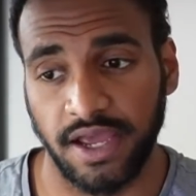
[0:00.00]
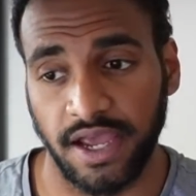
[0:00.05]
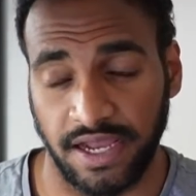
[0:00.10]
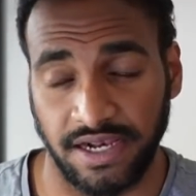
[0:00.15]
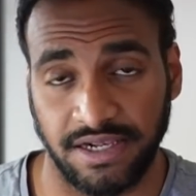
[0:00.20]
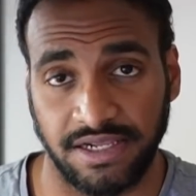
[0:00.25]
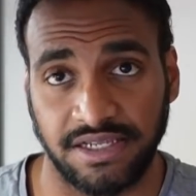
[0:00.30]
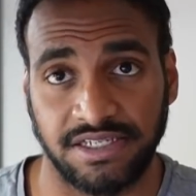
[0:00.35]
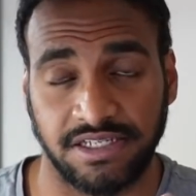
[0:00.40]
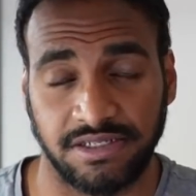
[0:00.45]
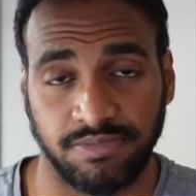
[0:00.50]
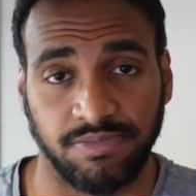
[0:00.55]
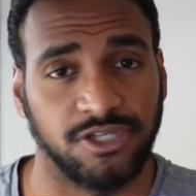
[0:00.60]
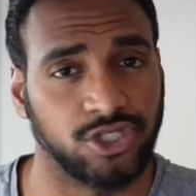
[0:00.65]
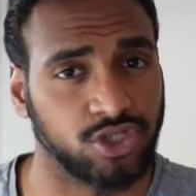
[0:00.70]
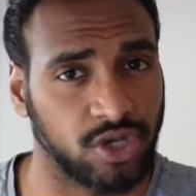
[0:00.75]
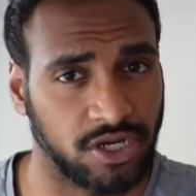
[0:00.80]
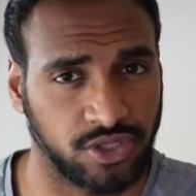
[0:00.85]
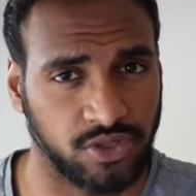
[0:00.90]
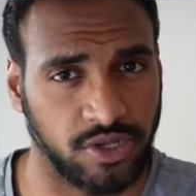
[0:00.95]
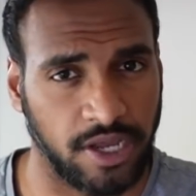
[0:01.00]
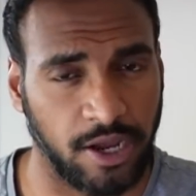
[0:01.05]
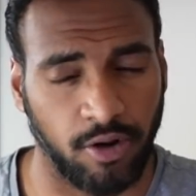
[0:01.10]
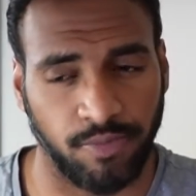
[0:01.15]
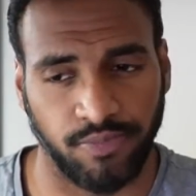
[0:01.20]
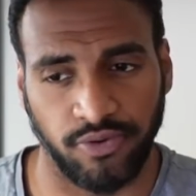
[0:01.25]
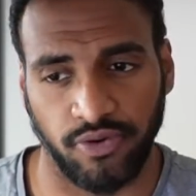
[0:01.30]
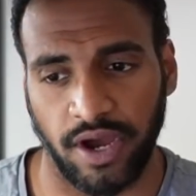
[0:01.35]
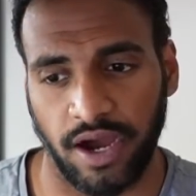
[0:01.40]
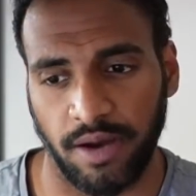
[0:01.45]
And this is me trying to
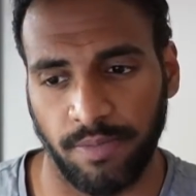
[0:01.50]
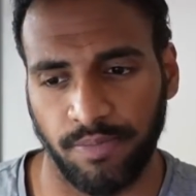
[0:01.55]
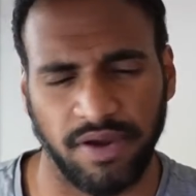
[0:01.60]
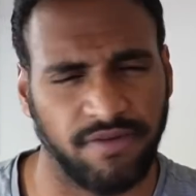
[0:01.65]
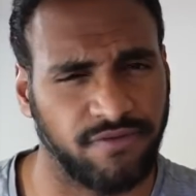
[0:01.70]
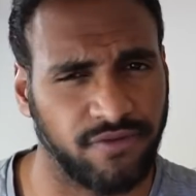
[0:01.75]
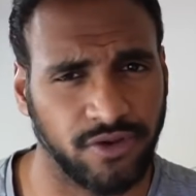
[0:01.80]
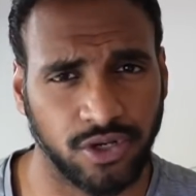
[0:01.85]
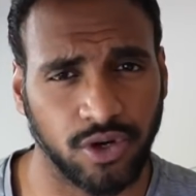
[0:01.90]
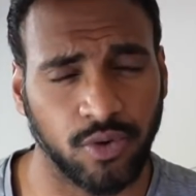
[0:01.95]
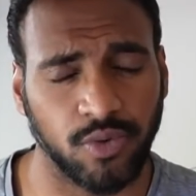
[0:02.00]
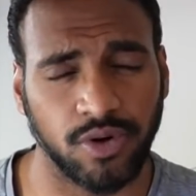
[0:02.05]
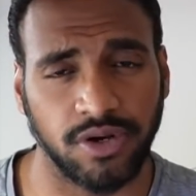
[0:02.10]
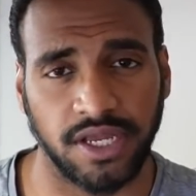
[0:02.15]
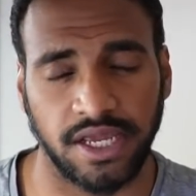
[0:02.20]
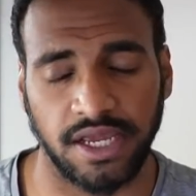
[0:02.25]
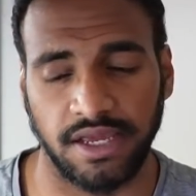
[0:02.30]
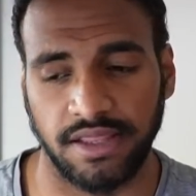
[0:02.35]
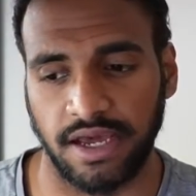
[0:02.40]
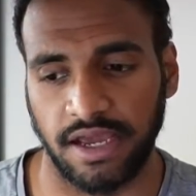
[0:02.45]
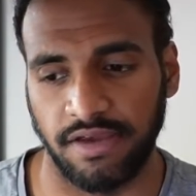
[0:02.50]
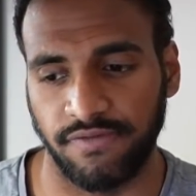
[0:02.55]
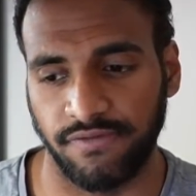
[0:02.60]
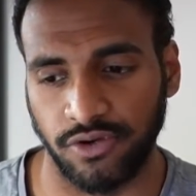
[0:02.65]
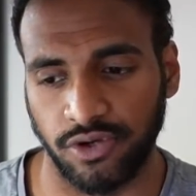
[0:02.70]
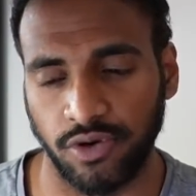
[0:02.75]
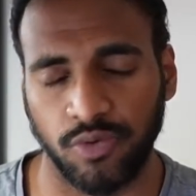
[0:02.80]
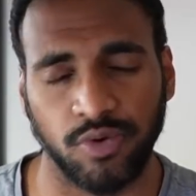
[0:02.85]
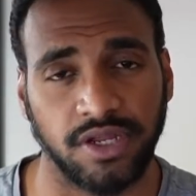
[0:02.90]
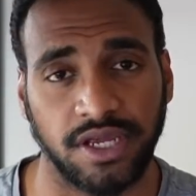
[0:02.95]
help you out. But if you don't wanna hear that, if you
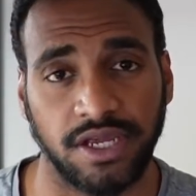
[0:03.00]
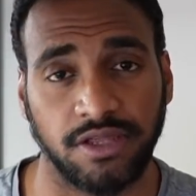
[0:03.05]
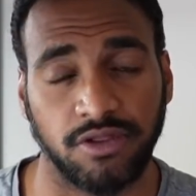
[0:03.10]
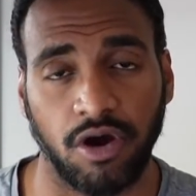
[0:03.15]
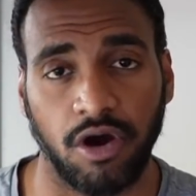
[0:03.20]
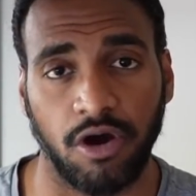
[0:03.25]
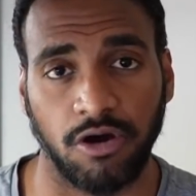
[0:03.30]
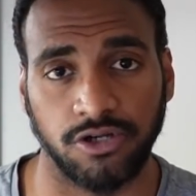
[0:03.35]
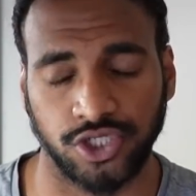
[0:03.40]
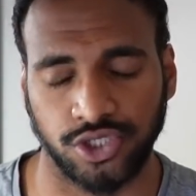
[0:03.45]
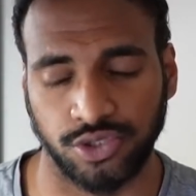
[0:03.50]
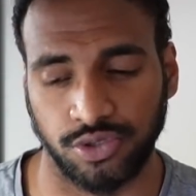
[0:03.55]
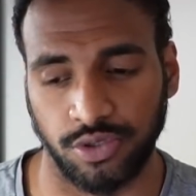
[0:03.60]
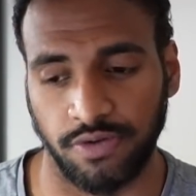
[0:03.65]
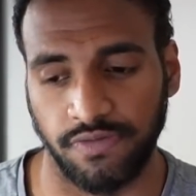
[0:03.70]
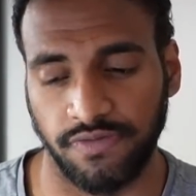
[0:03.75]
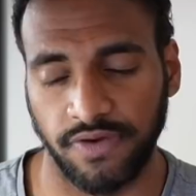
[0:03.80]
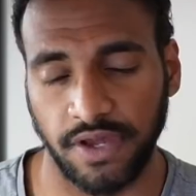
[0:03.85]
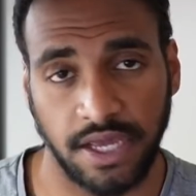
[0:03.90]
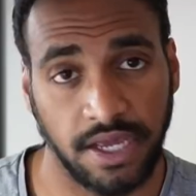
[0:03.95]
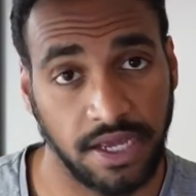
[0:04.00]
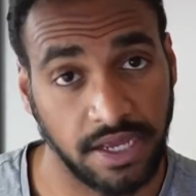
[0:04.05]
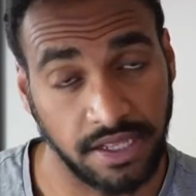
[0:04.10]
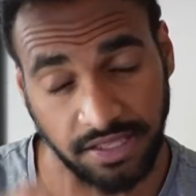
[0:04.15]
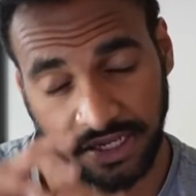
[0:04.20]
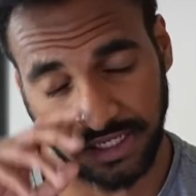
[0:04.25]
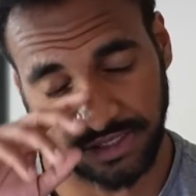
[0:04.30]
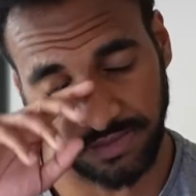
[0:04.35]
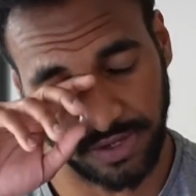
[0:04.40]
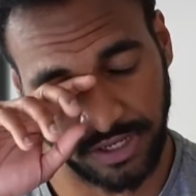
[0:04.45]
don't wanna hear the harsh truth,
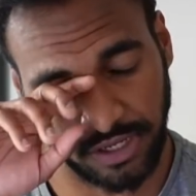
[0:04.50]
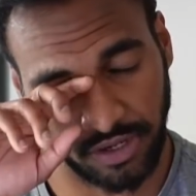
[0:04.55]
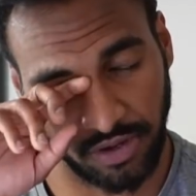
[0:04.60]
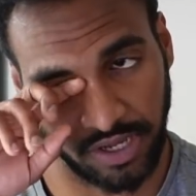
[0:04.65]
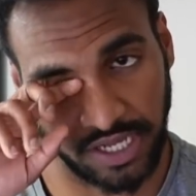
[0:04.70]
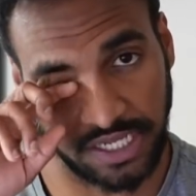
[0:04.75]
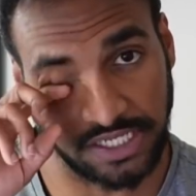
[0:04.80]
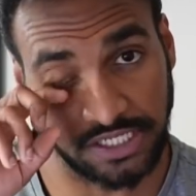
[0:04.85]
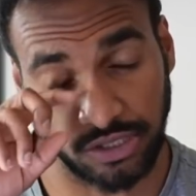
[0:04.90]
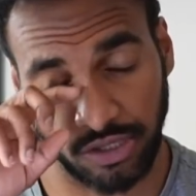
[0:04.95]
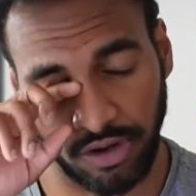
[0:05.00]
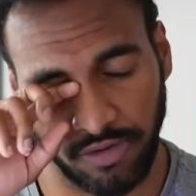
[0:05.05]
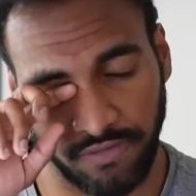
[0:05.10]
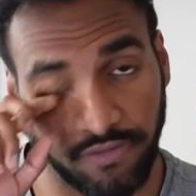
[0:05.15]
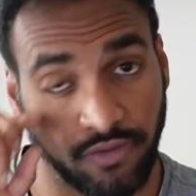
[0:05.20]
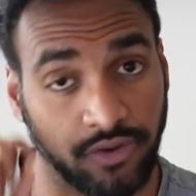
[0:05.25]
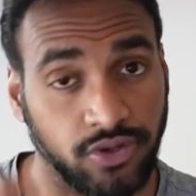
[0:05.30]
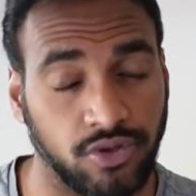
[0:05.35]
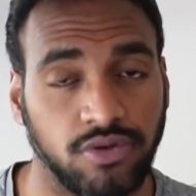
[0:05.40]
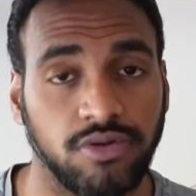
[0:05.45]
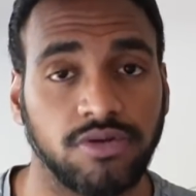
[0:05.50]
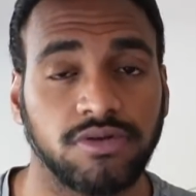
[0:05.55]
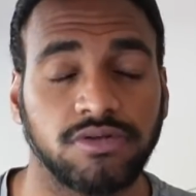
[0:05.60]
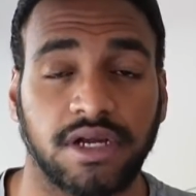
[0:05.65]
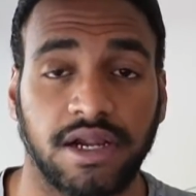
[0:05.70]
this video is not for you.